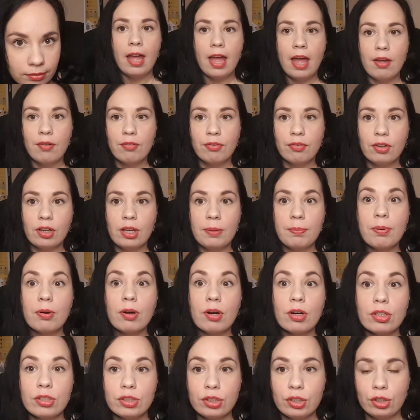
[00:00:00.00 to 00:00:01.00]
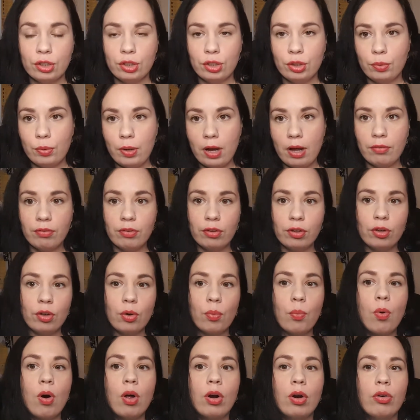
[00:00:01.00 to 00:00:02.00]
Every person who
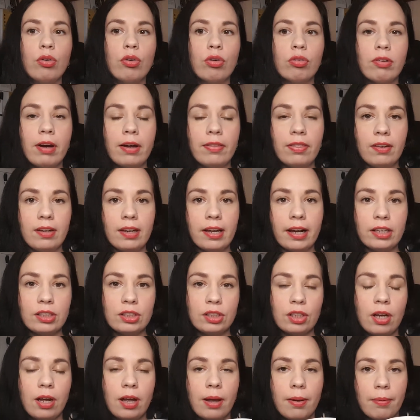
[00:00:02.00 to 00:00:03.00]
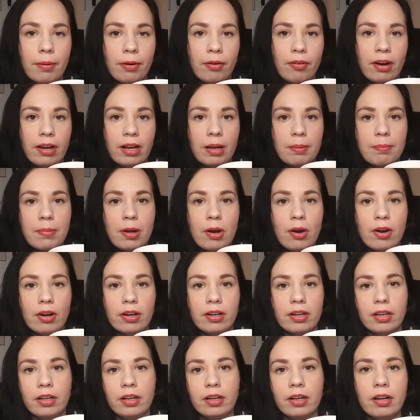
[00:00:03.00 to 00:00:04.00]
ever wanted to write the next great
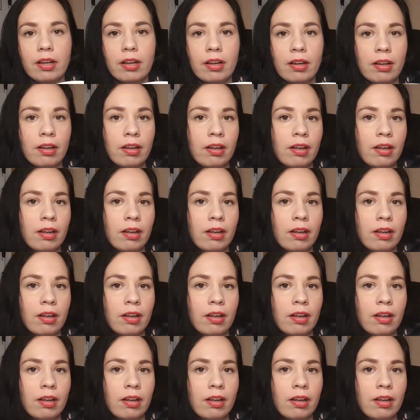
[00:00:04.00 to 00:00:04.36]
American